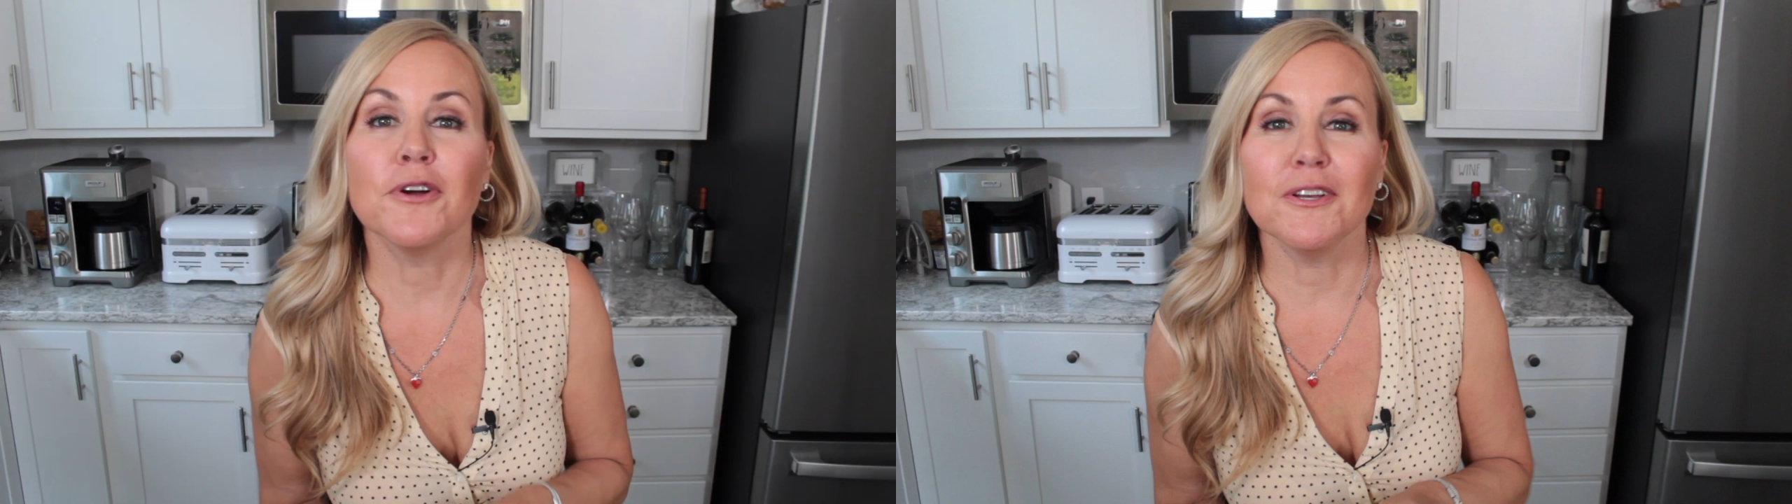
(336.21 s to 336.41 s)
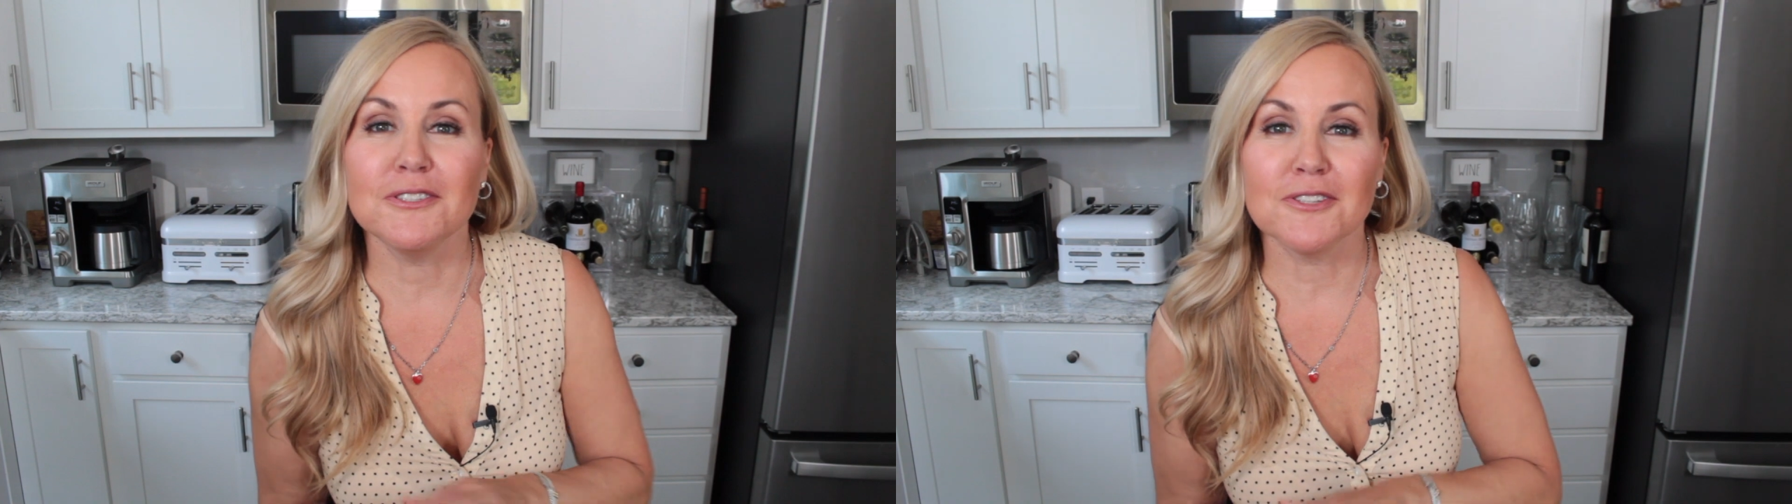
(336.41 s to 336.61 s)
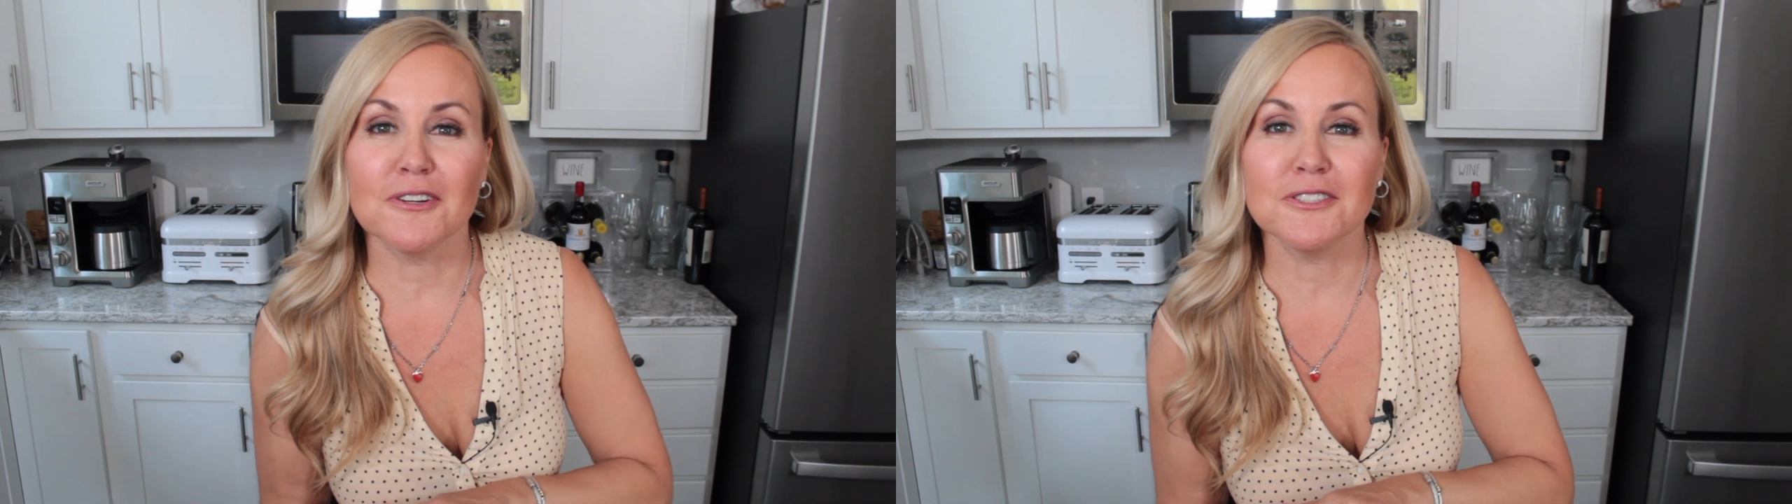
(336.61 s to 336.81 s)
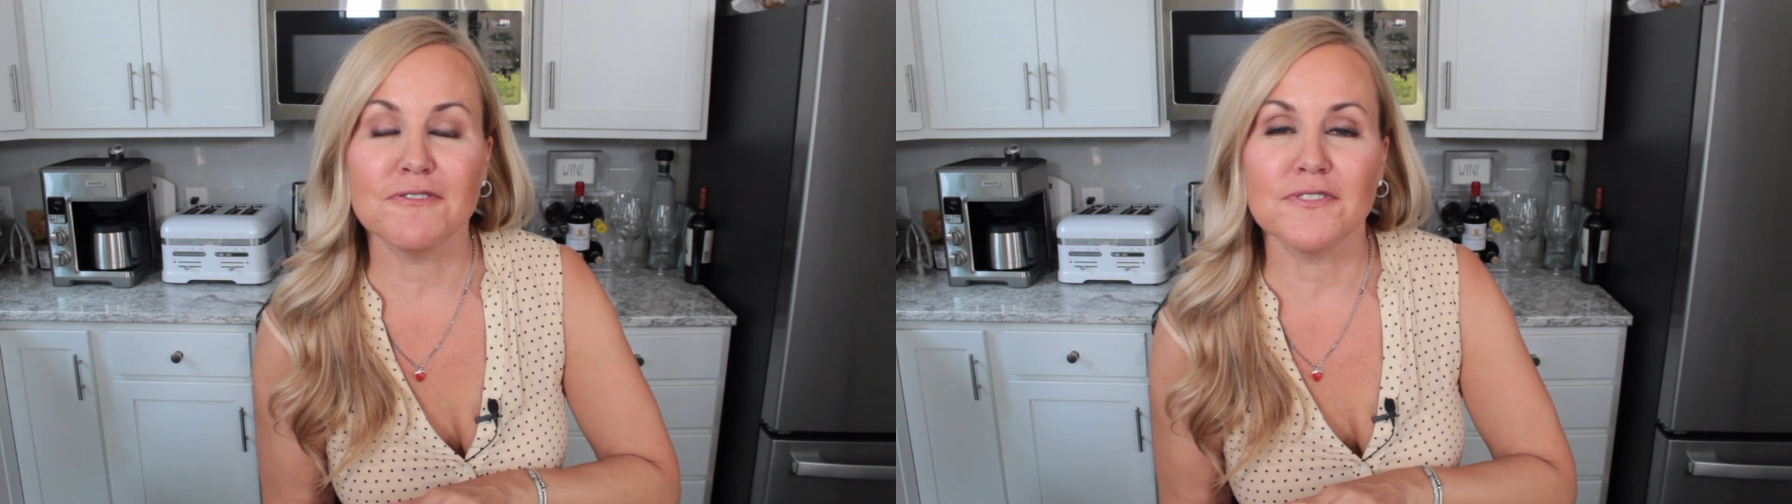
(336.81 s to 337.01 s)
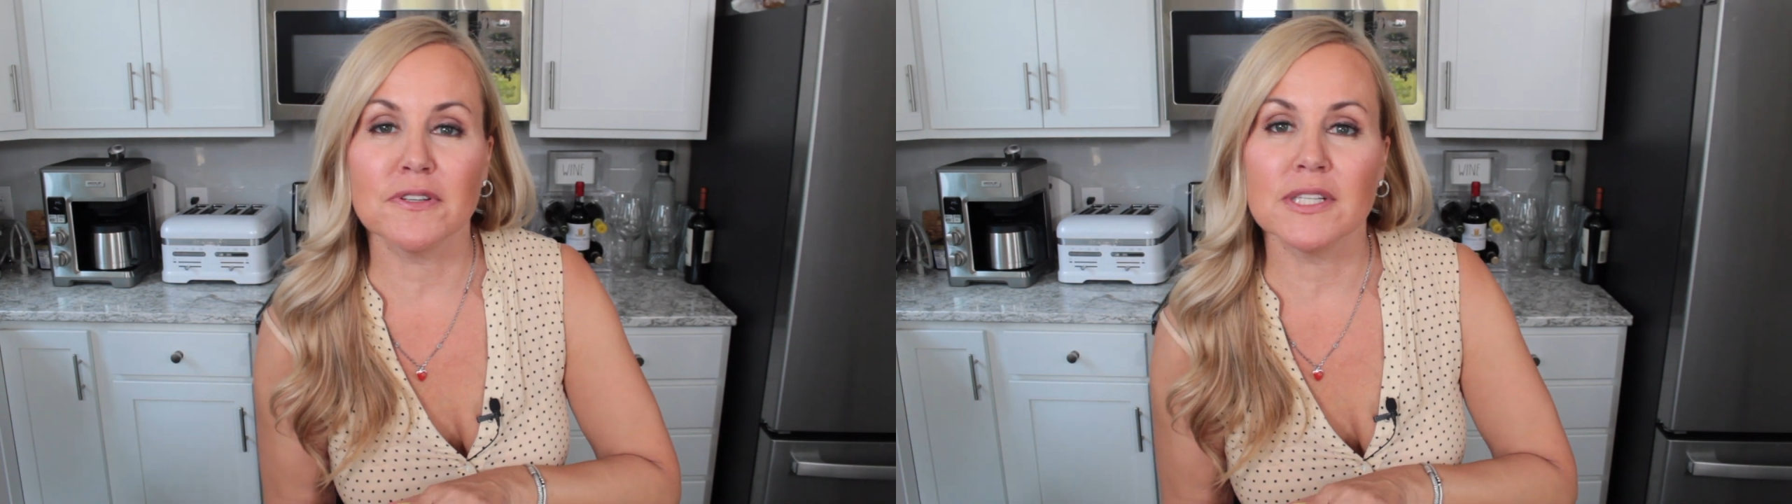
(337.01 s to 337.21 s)
you start to
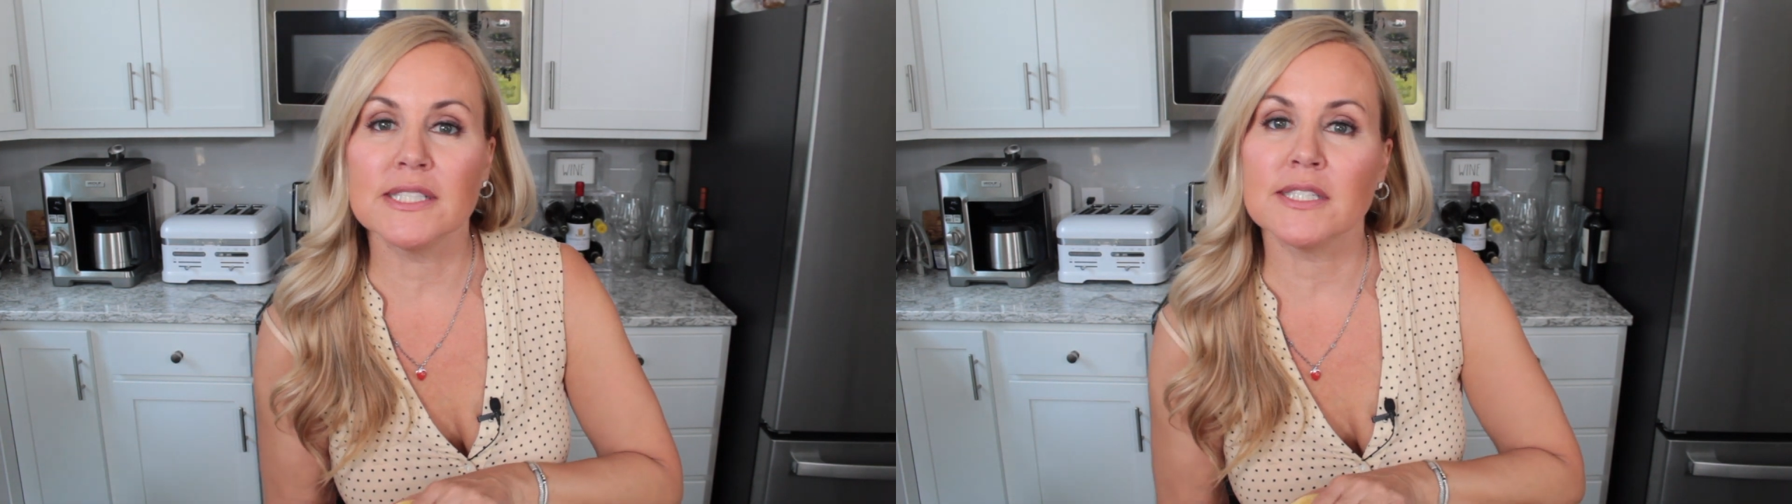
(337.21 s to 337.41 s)
fill these,